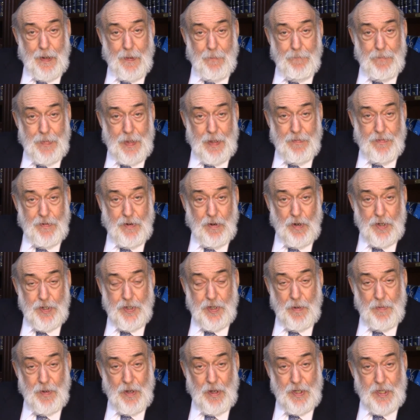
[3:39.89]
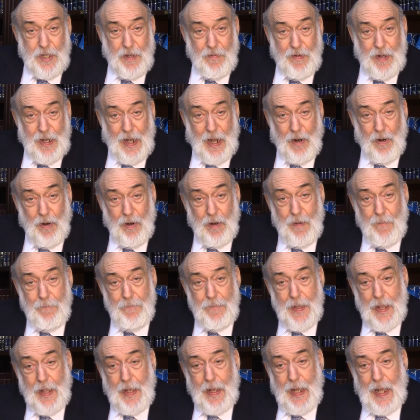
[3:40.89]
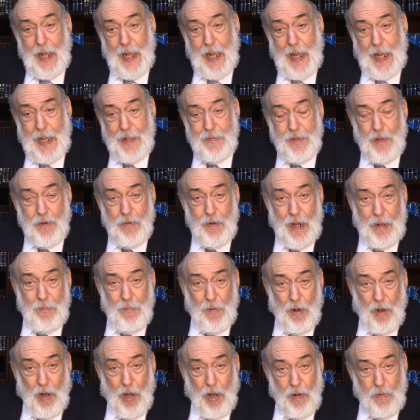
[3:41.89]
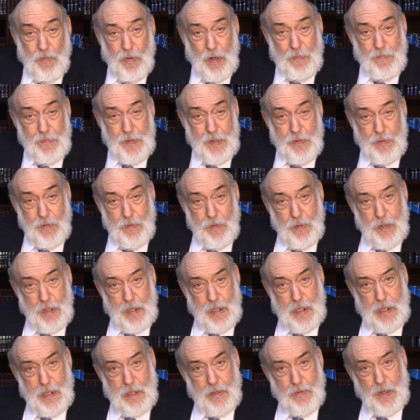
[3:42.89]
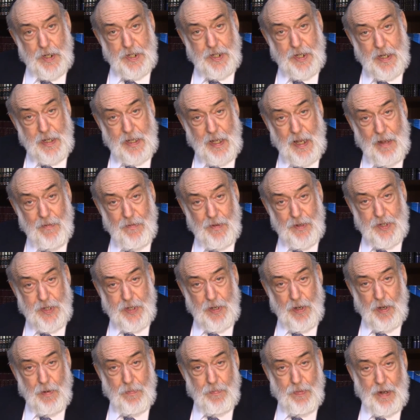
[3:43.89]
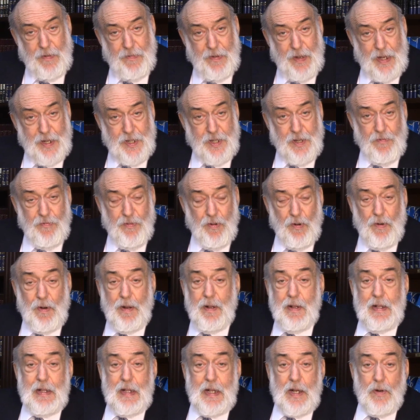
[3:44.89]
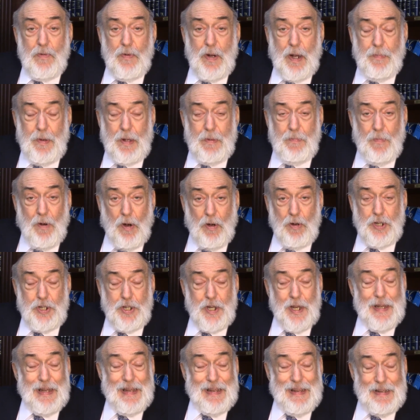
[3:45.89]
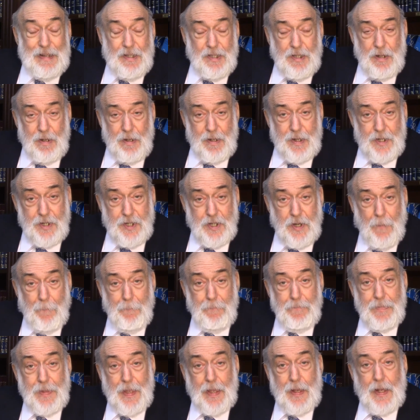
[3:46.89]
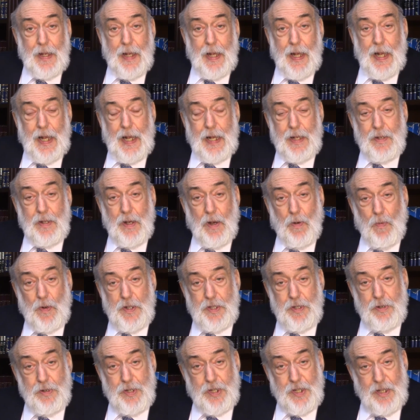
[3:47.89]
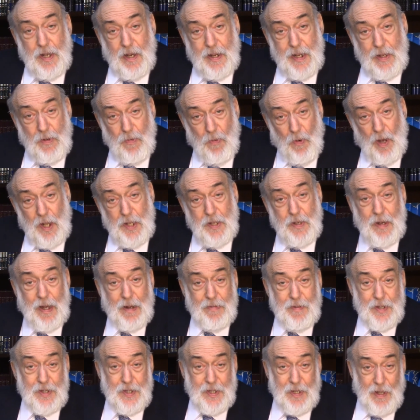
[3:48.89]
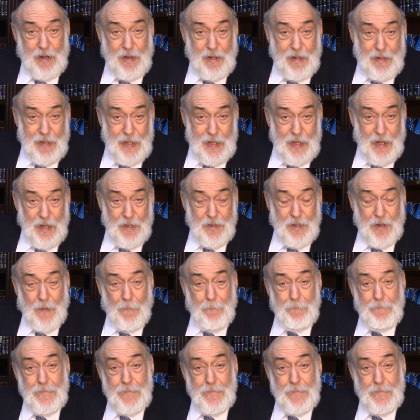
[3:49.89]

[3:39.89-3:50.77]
of course Rabbi Yosef Karo, and the Ramah, Rashi Tevos, abbreviation for Rabbi Moshe Isserlish. And when you study one, you have to study the other.